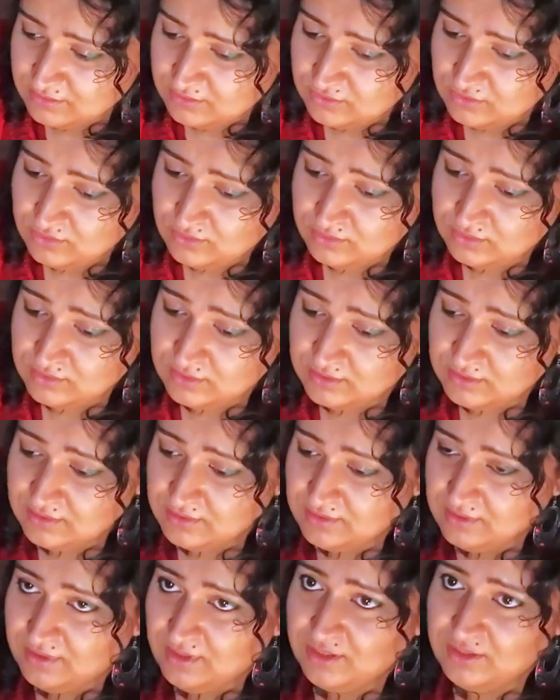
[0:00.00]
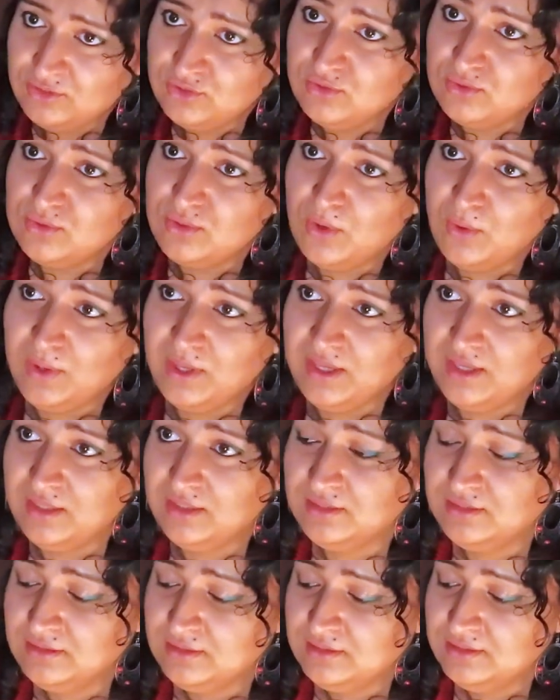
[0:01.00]
Dude, and you know it,
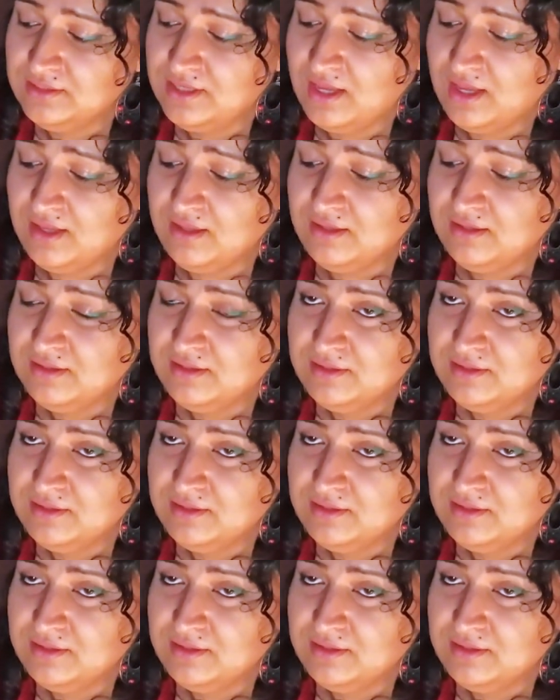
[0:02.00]
yeah?